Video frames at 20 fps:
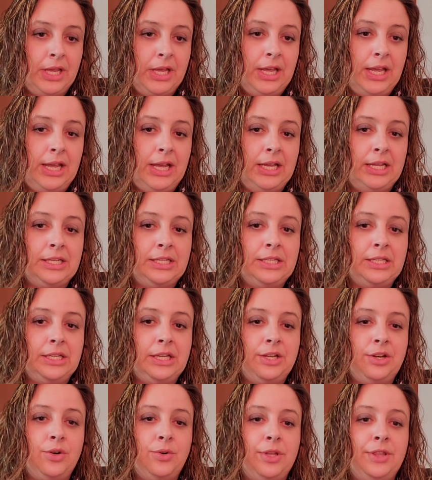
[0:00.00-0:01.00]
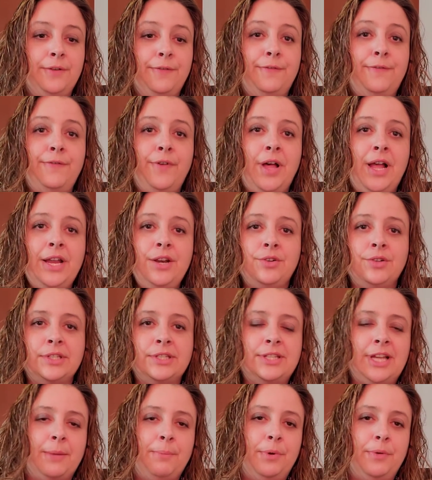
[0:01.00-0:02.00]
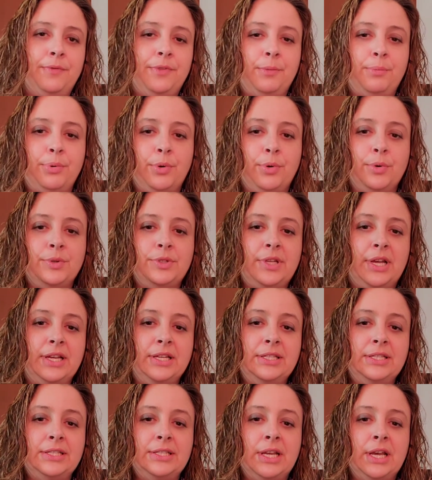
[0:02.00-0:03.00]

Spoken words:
And, in the final step of the process,